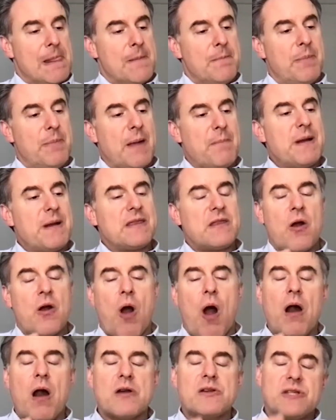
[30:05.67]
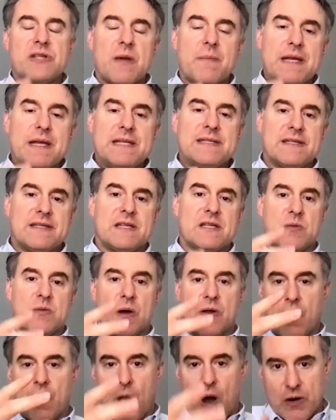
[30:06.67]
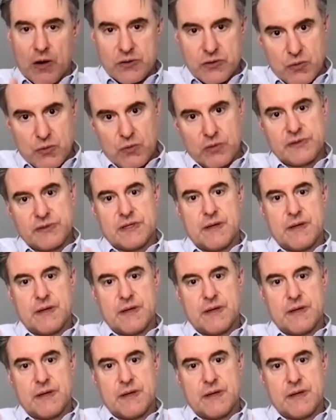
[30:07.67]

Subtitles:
But there are some instances where there are tools